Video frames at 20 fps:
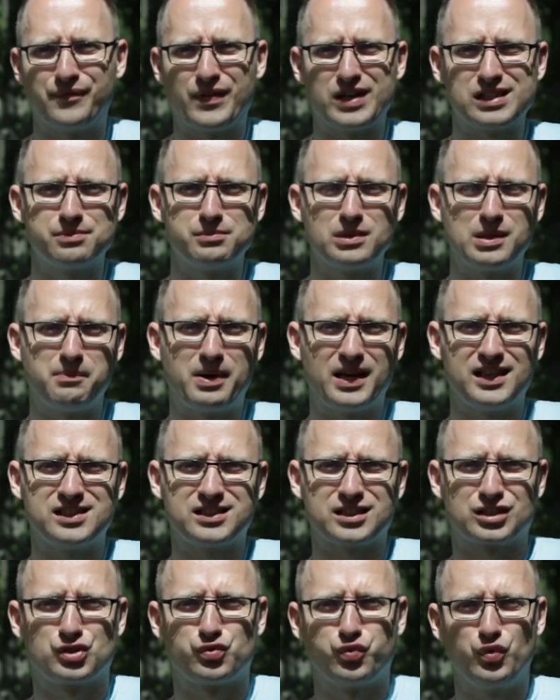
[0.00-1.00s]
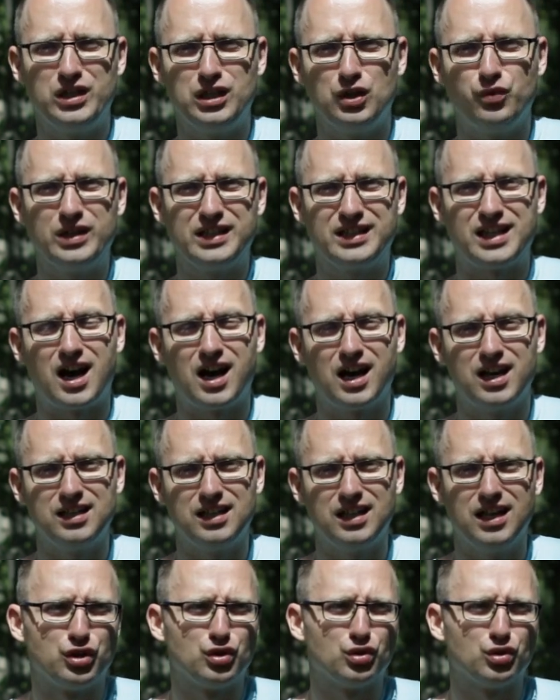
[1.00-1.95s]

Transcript: investment base that's really, really tiny.